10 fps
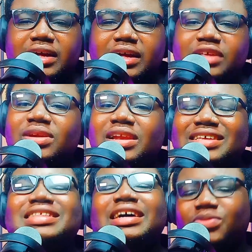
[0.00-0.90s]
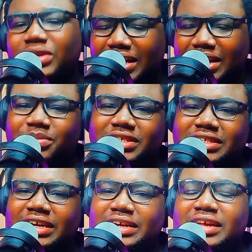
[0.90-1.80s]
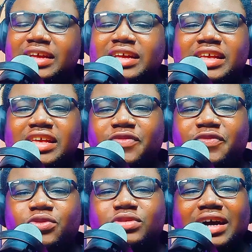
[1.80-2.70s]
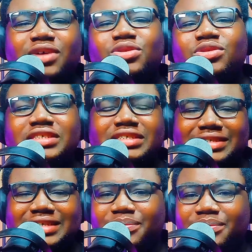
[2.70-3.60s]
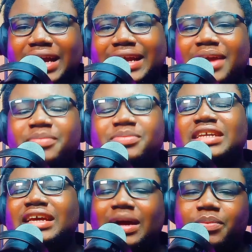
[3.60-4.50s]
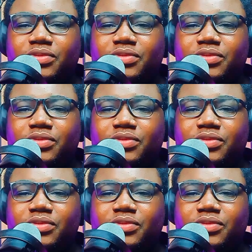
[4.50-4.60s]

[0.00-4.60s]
so let's start with MTN. If you download the My MTN app, which